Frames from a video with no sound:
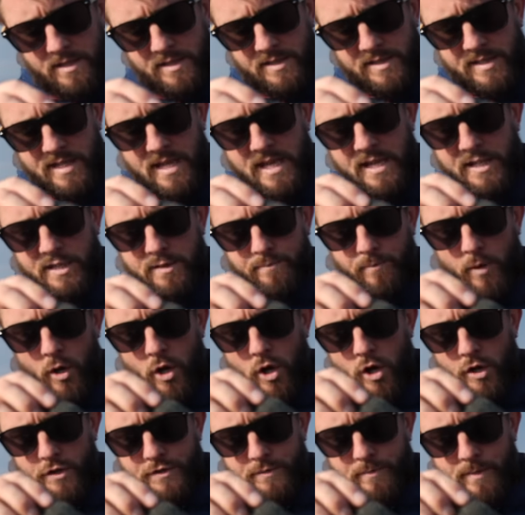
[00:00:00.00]
City
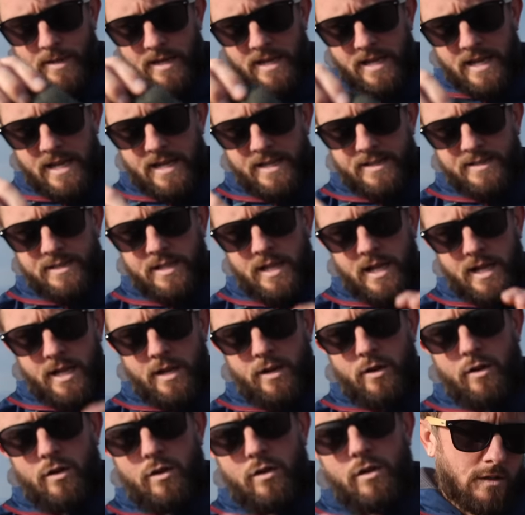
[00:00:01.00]
Sports, mate. It's a
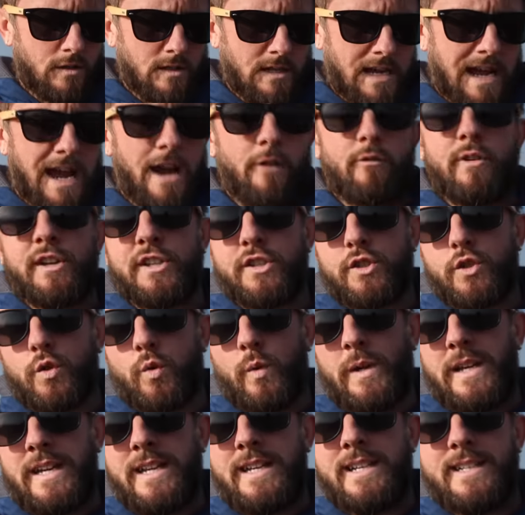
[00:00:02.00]
Harris
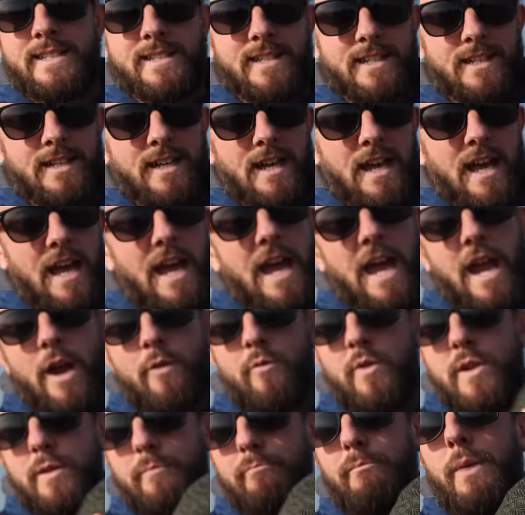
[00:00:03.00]
Tweed
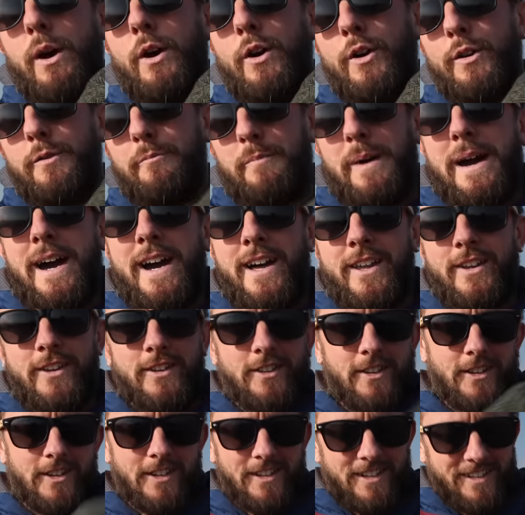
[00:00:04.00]
herringbone pattern.